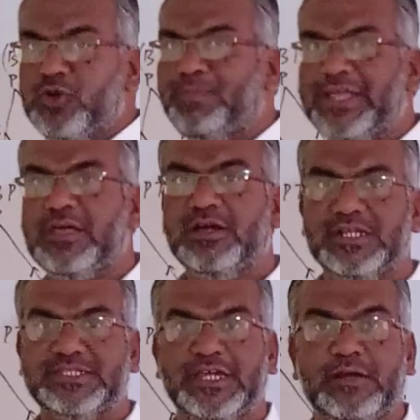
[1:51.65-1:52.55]
to
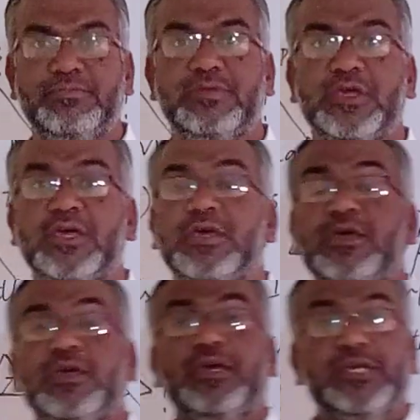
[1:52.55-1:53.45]
Pythagoras theorem,
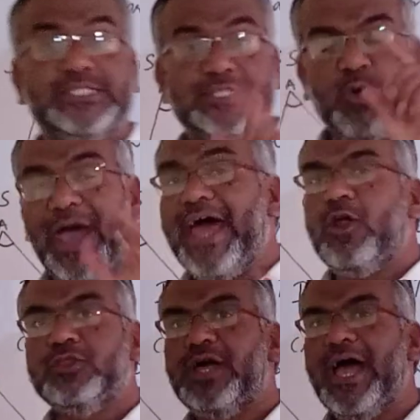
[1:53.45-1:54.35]

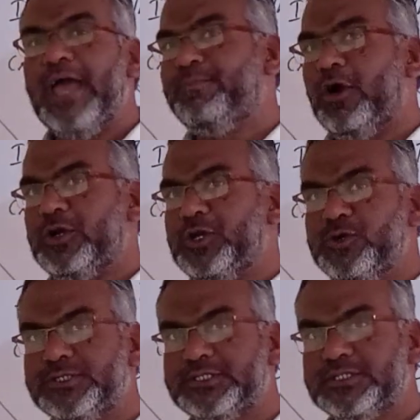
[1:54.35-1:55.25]
square on the
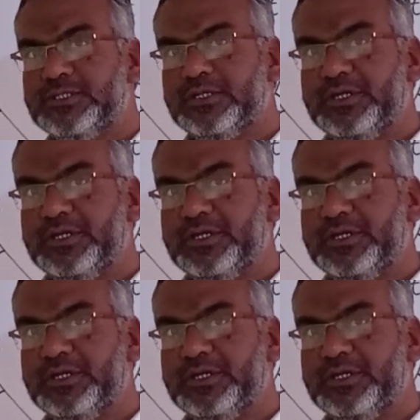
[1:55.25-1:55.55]
hypotenuse